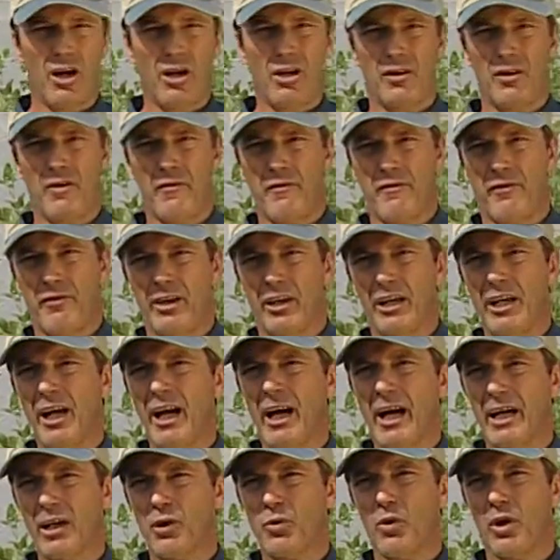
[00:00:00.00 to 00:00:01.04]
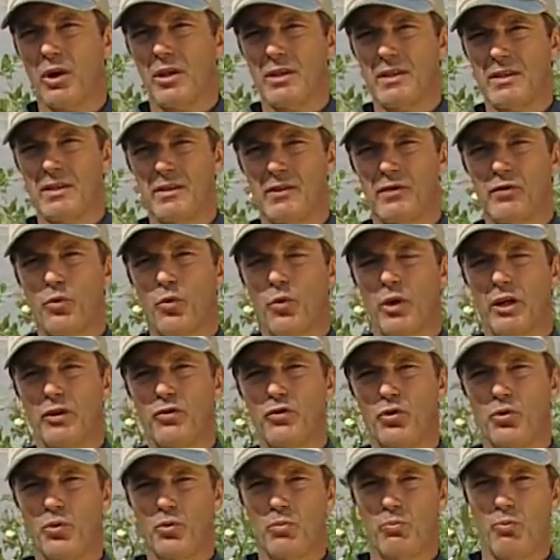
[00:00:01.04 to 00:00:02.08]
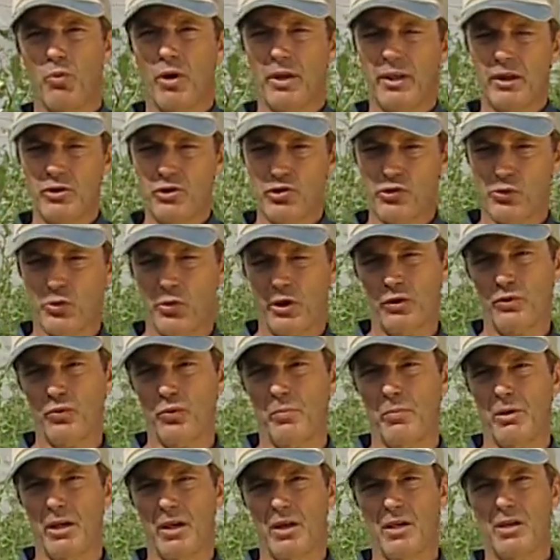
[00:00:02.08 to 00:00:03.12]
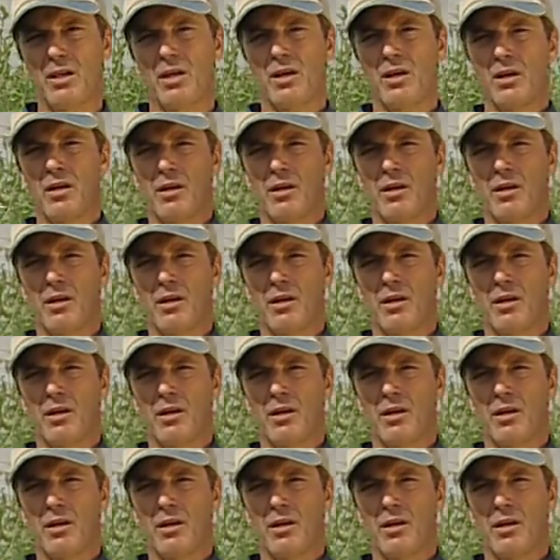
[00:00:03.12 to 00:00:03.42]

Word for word: on a very high quality square tube, 1-inch square tubing,